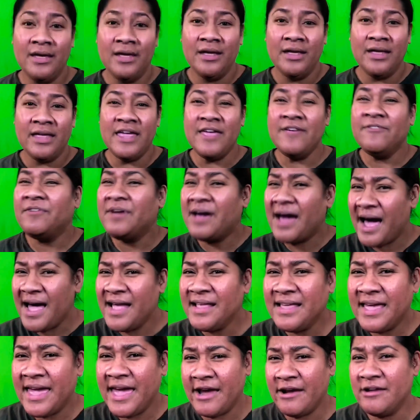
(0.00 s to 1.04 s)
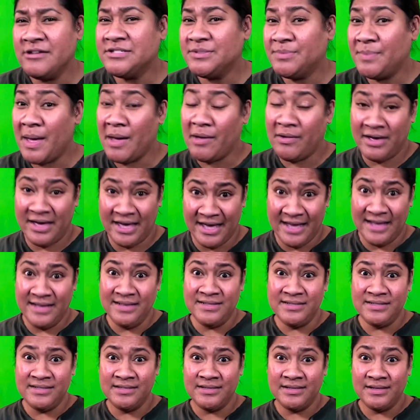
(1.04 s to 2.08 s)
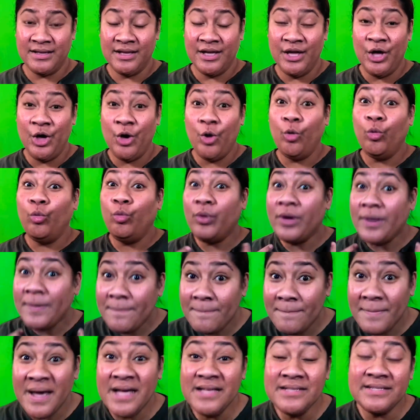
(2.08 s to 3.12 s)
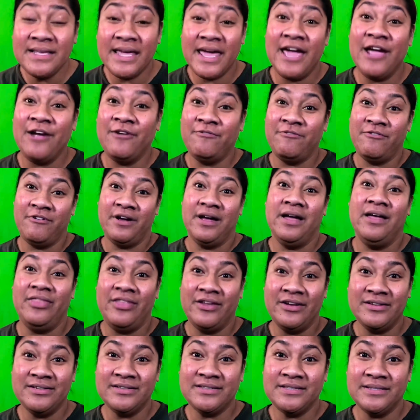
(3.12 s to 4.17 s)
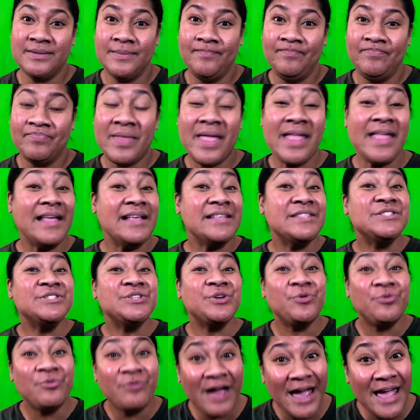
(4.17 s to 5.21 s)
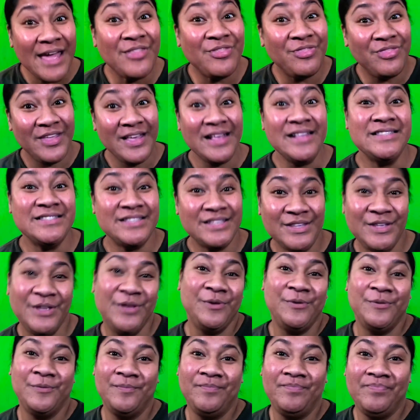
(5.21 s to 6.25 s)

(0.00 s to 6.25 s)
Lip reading: If God cares about us, we must care for others, and it's the right thing to do.